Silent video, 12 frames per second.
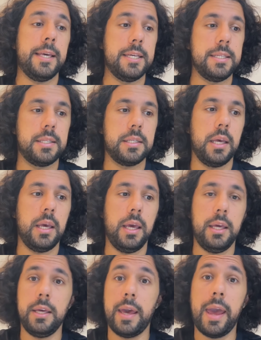is
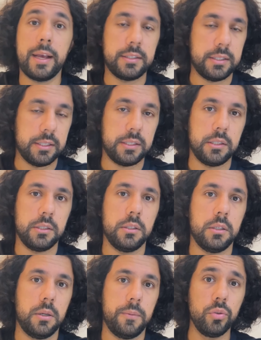a access
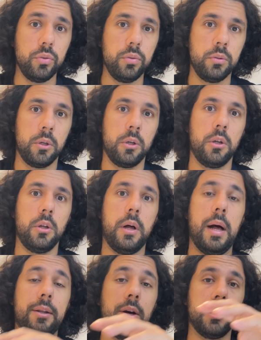to
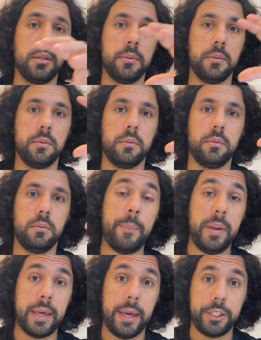another
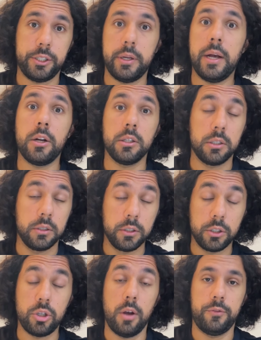application, another
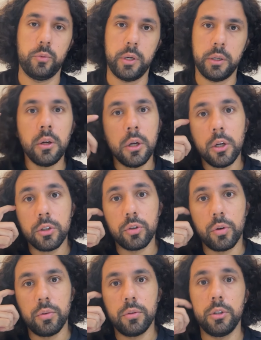software.
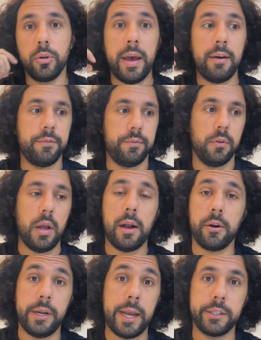So you have a
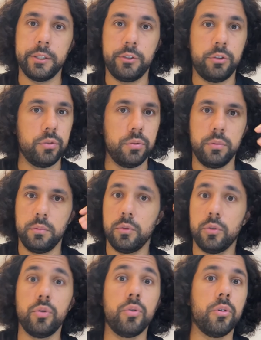connector to
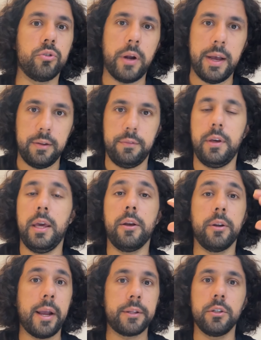Google Drive, a
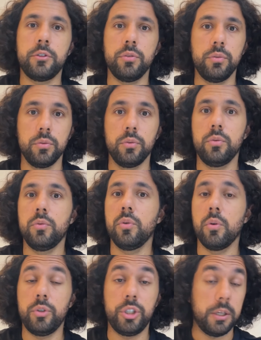connector to
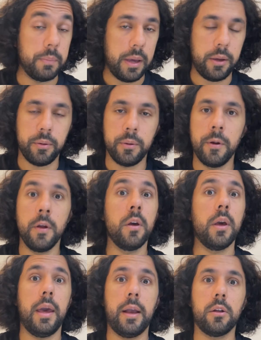Google Gmail,
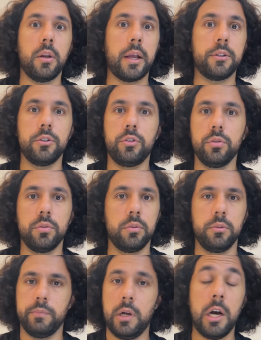a connector
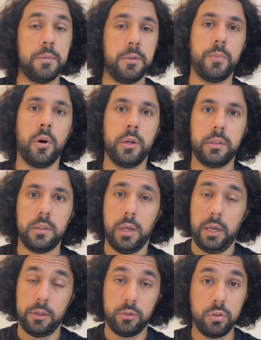to HubSpot,
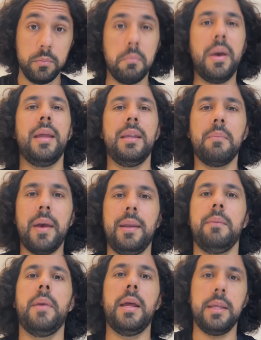and to many,
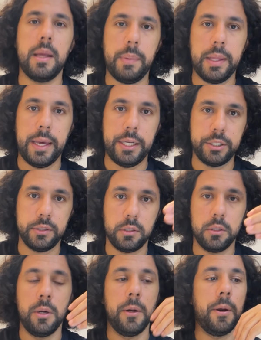many, many
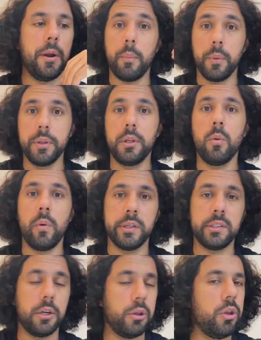applications. Probably the
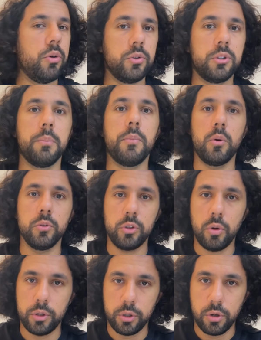ones that you use the
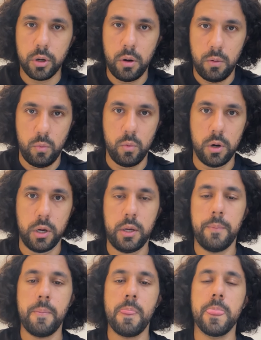most on your
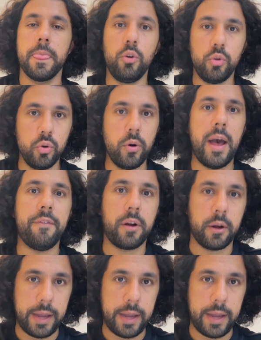work, you do have a